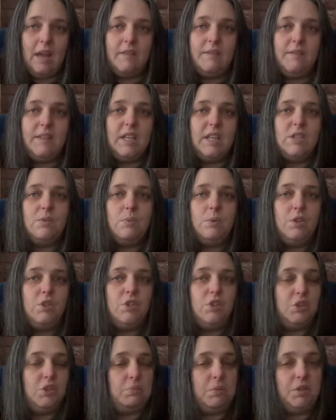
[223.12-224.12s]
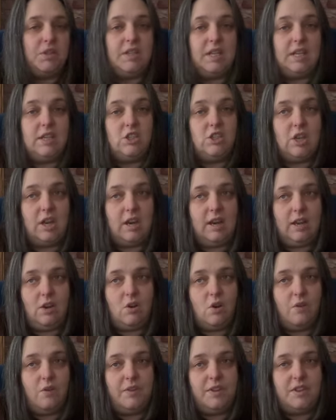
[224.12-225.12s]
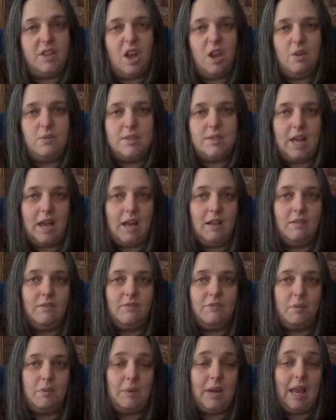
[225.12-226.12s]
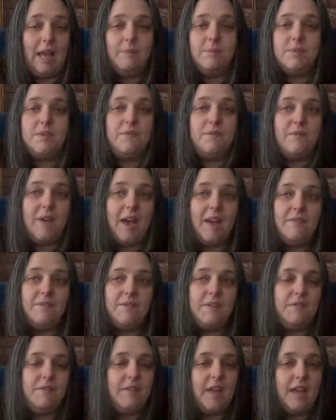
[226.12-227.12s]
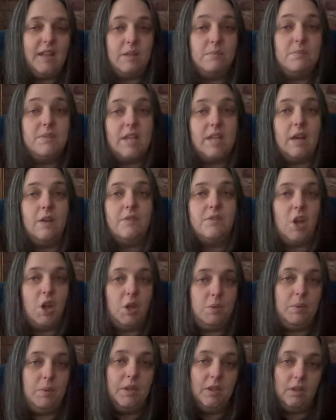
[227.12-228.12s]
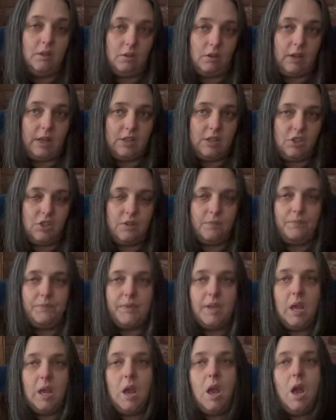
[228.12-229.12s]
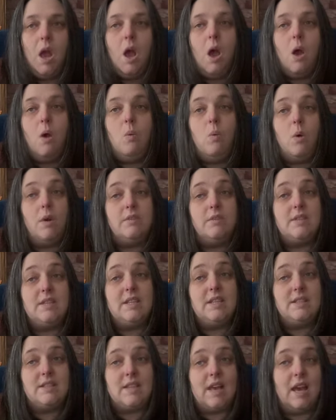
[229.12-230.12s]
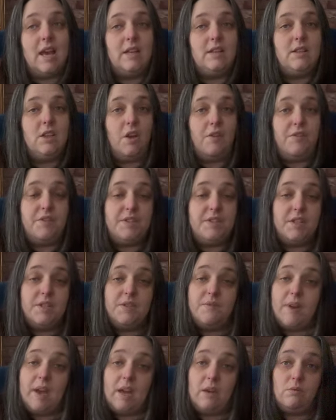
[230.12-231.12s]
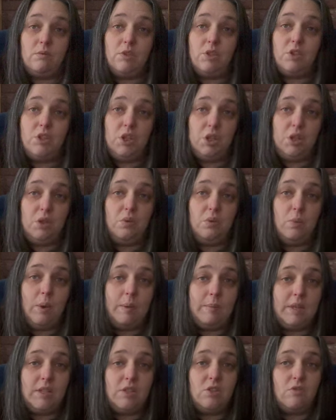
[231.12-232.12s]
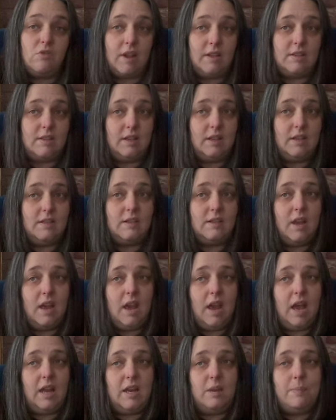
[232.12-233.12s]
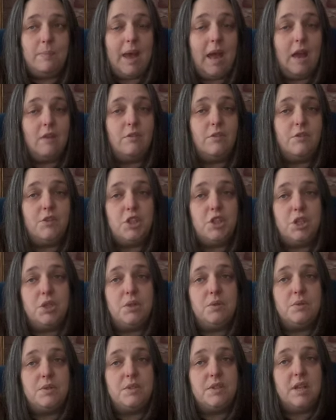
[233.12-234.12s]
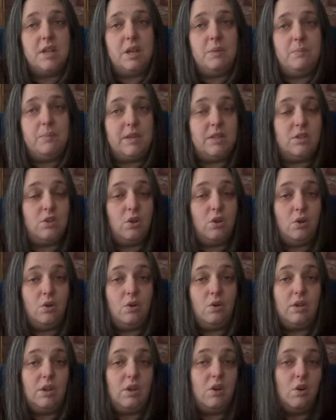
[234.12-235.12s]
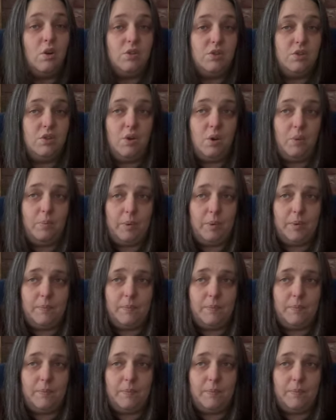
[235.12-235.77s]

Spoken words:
This was just procedure. It covered the hotel from claims of theft if they themselves opened the luggage. Once inside, the officers found 2 women's dresses and a pair of shoes that had been torn and cut up.